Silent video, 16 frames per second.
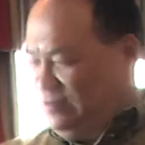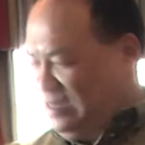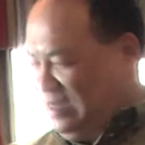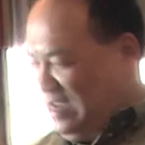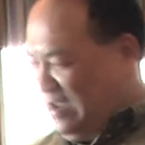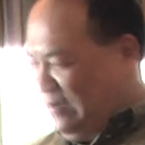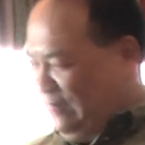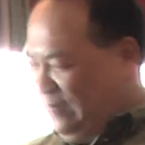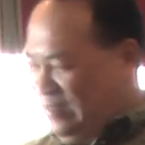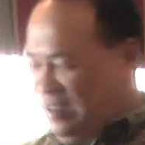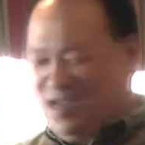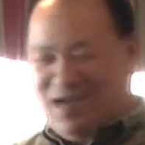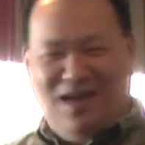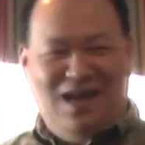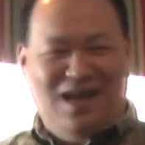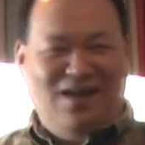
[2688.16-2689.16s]
using everything
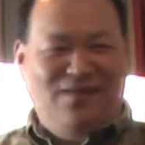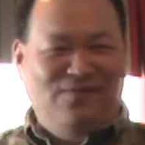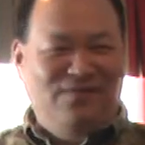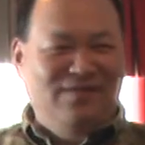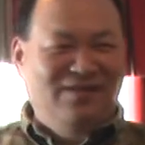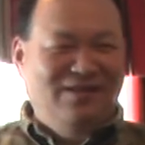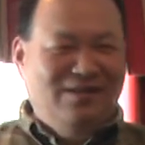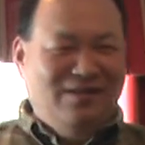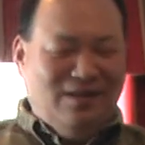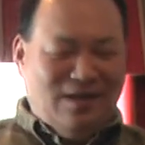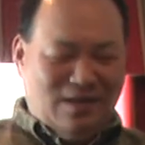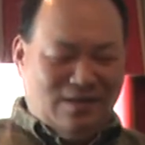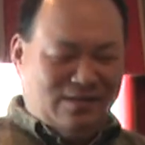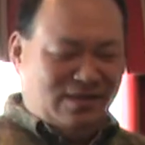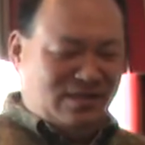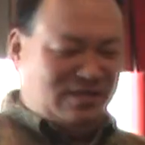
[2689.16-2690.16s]
I have,
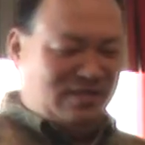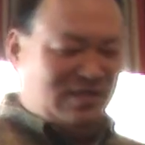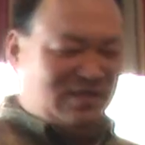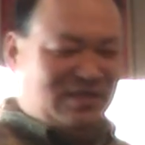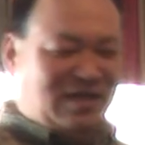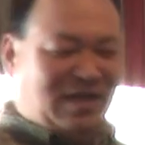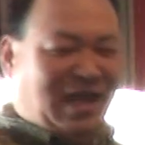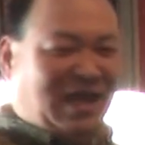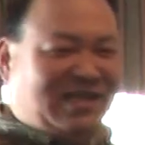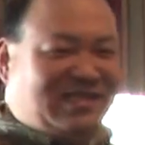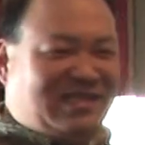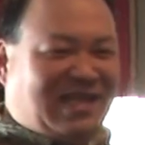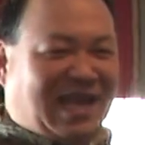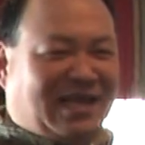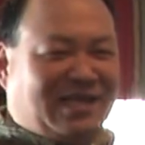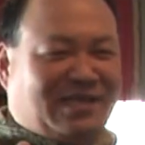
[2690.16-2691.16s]
and this is the
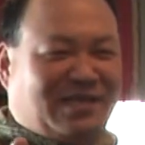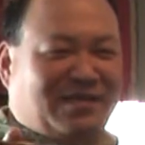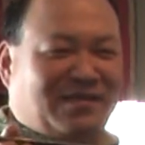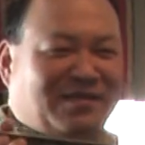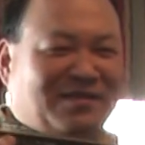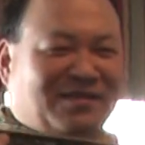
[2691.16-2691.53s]
exact